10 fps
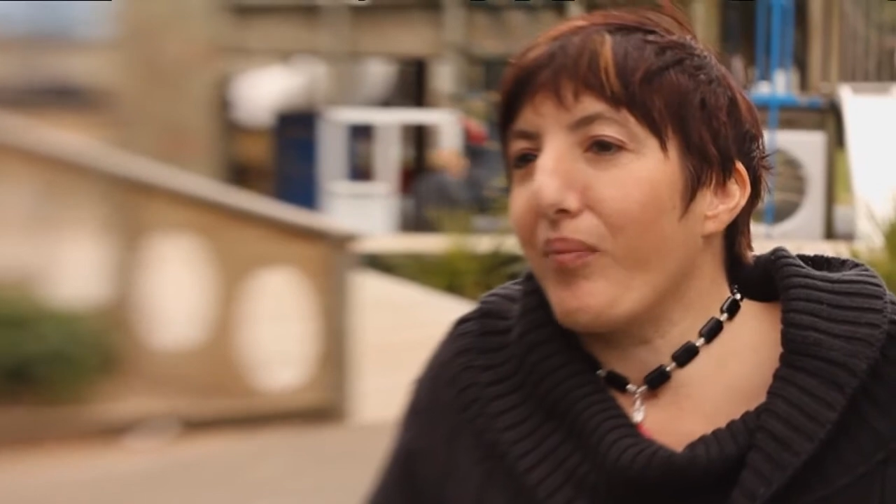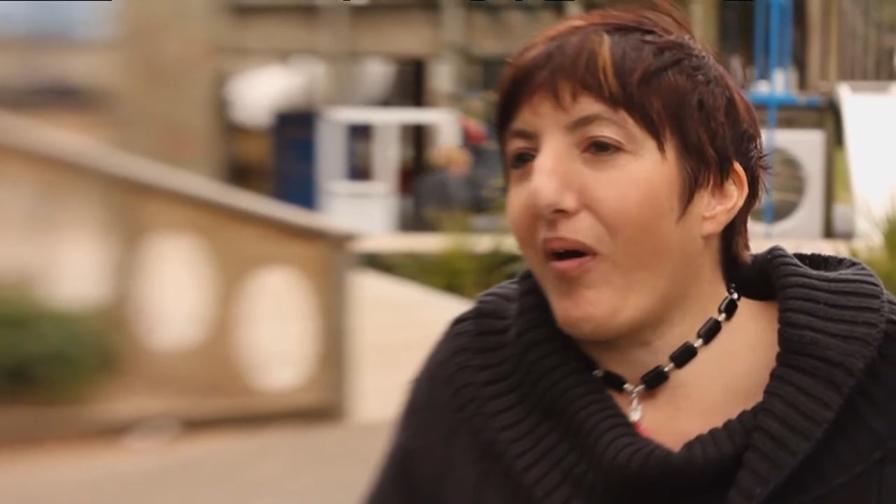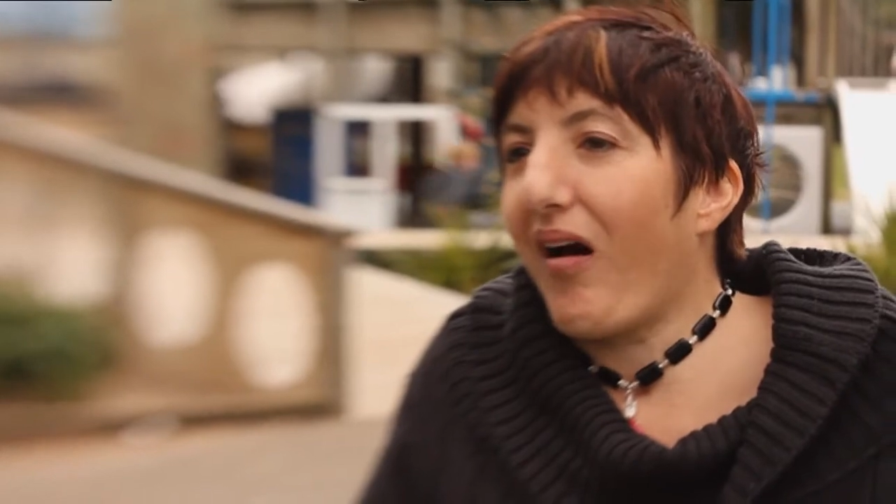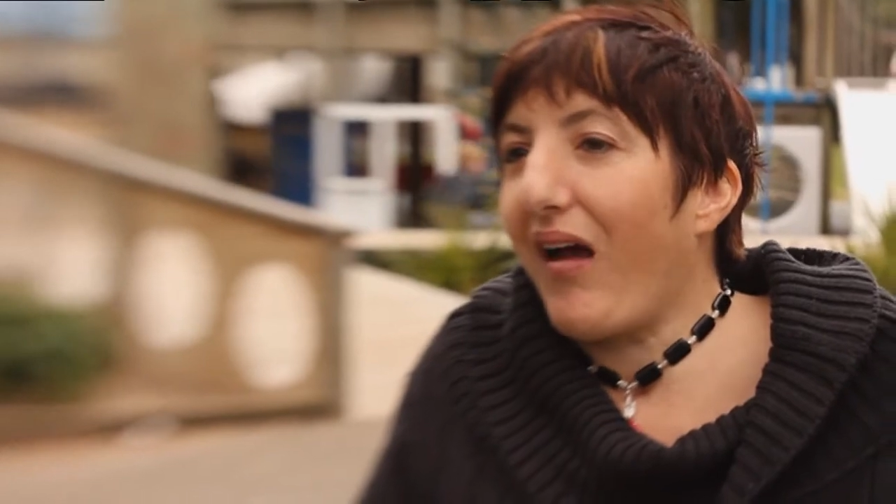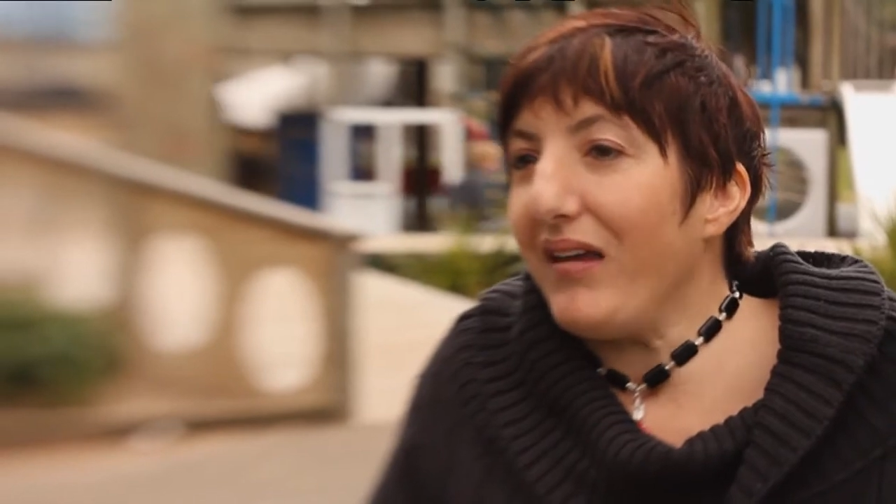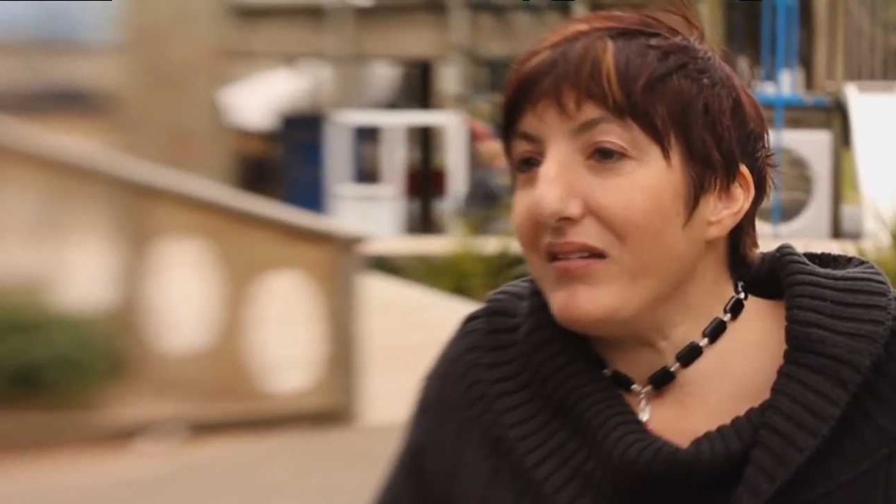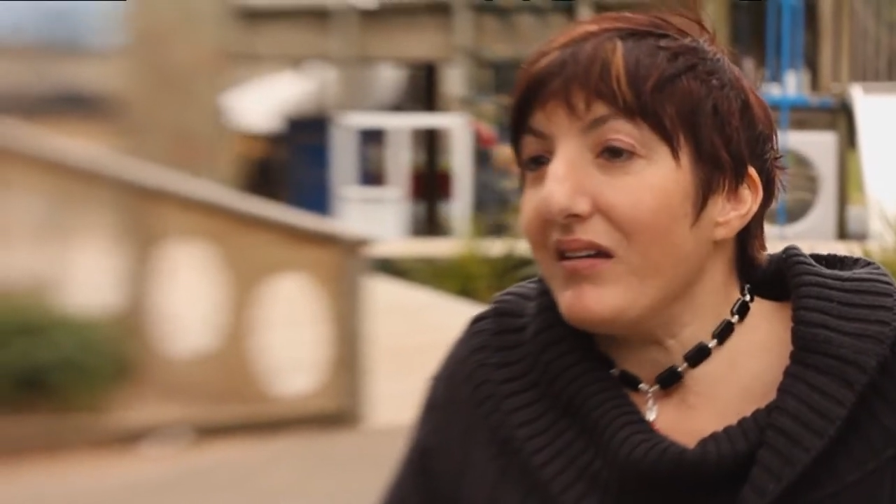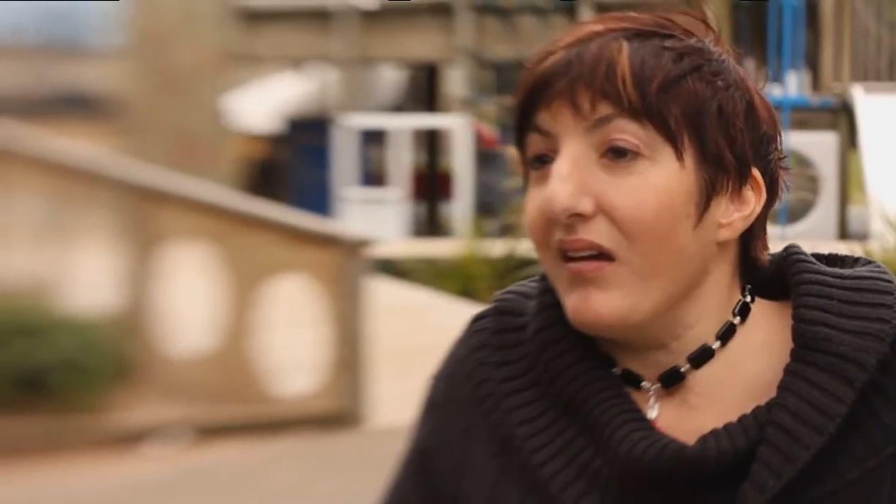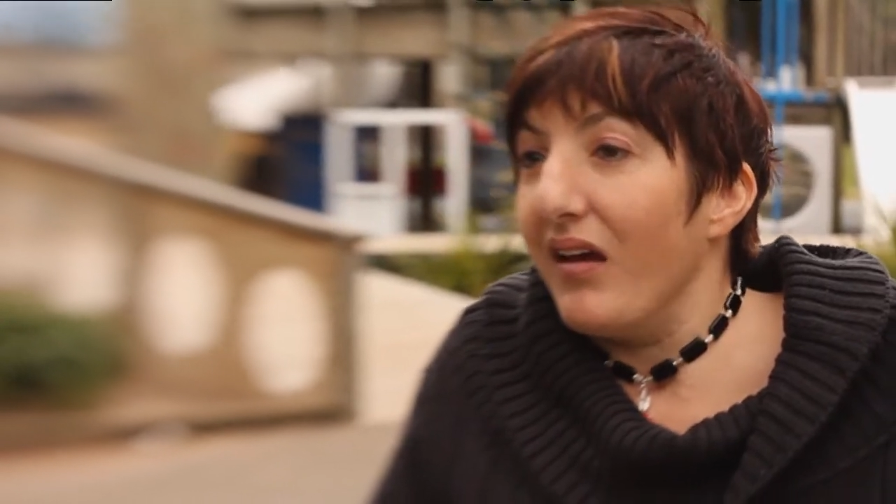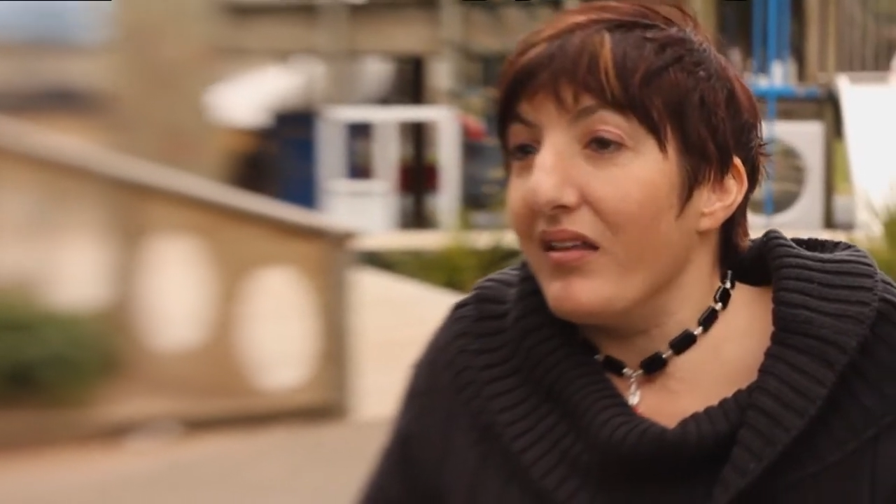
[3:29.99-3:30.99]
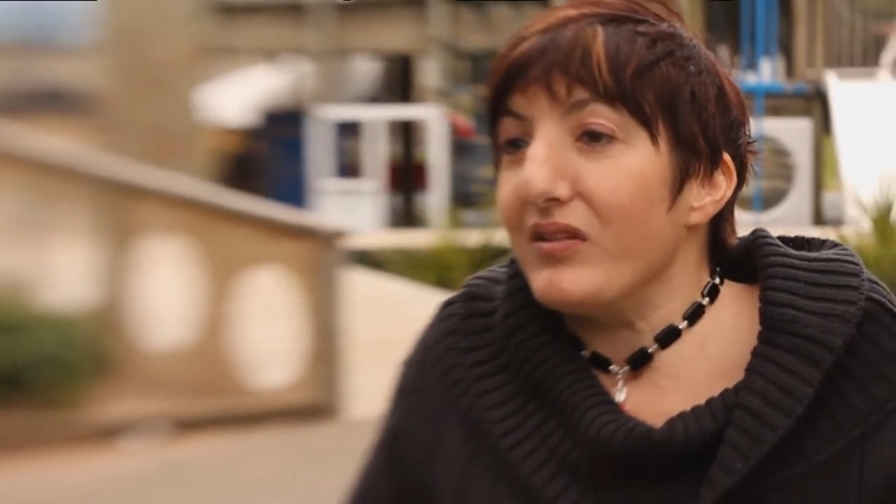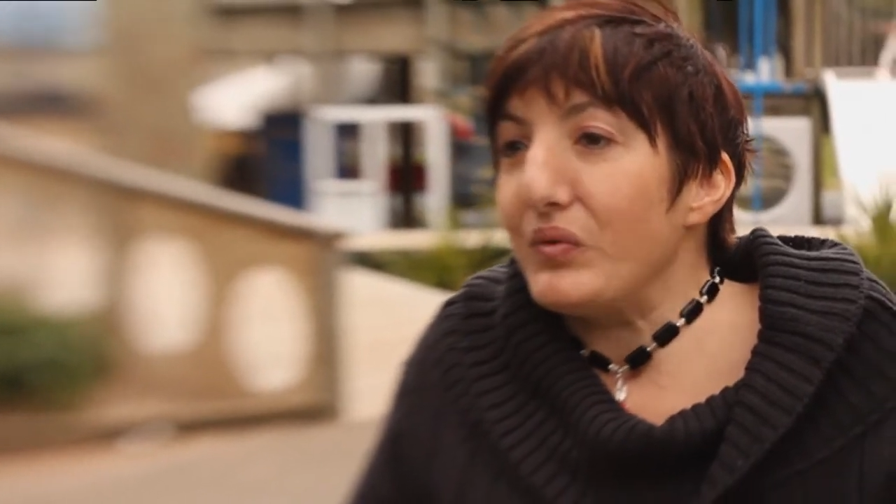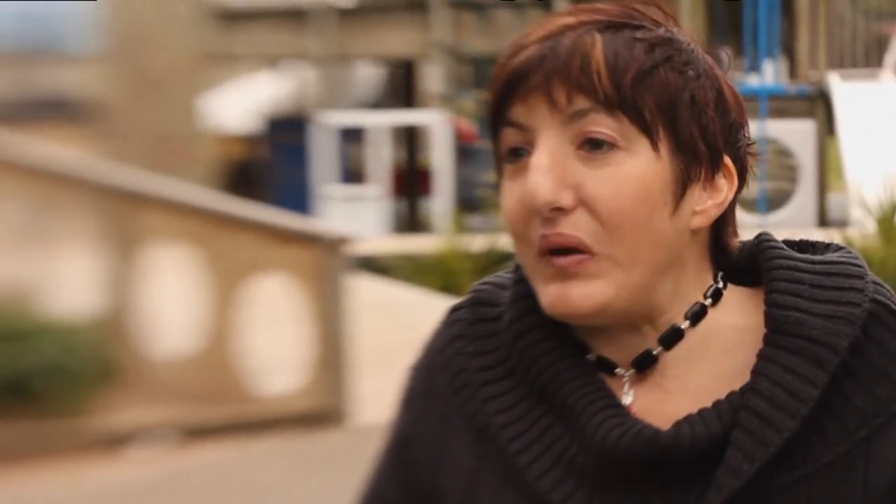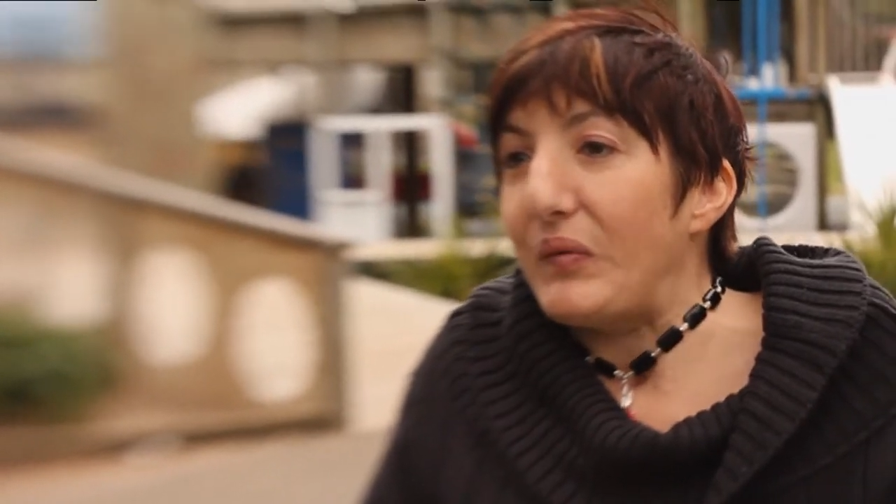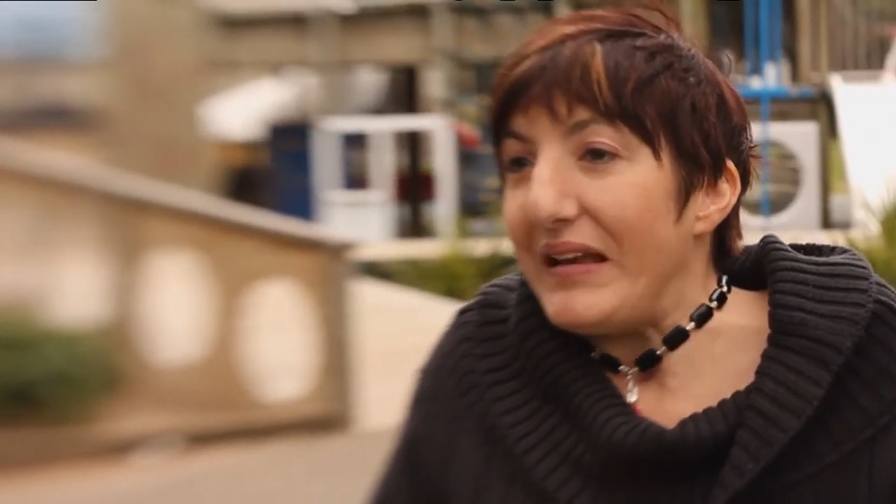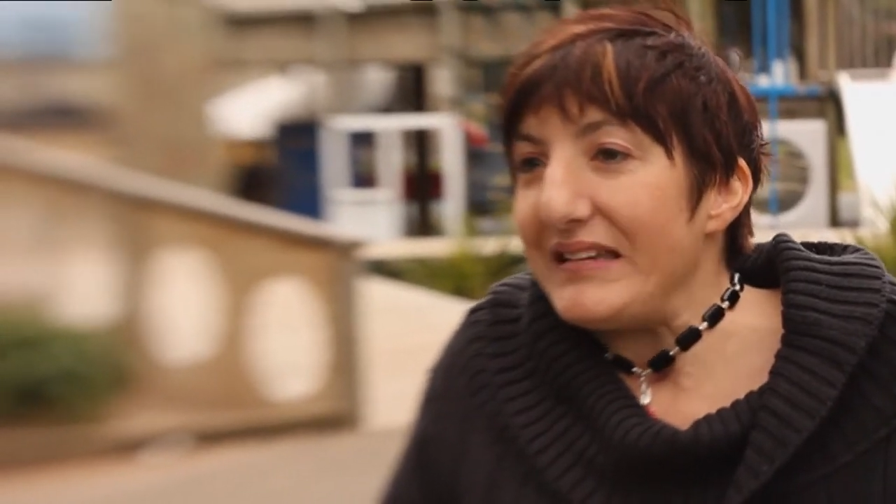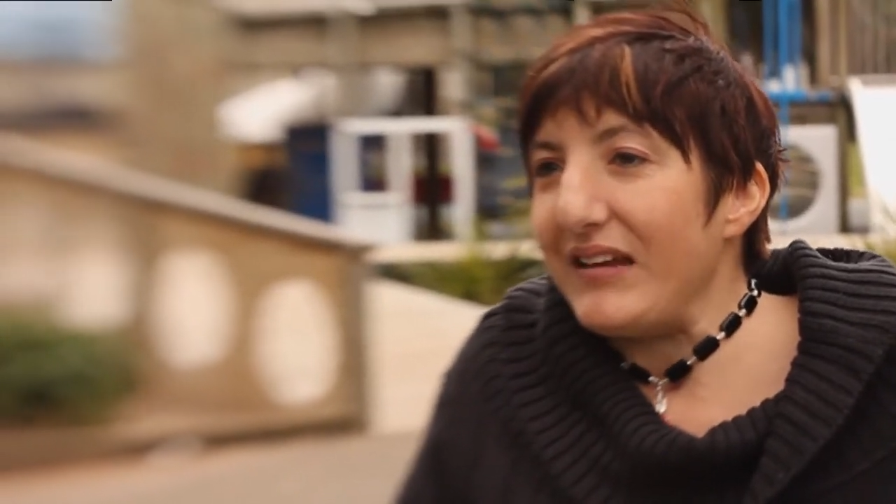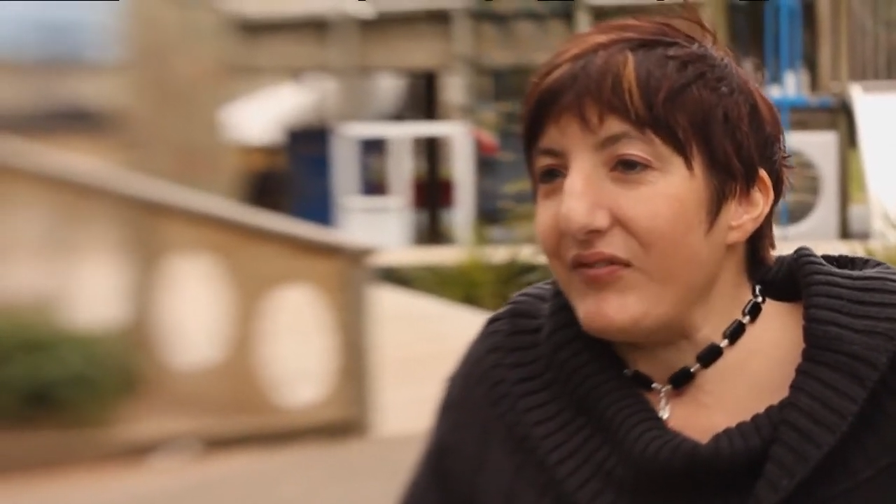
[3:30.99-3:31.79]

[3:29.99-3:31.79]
behind the 21-day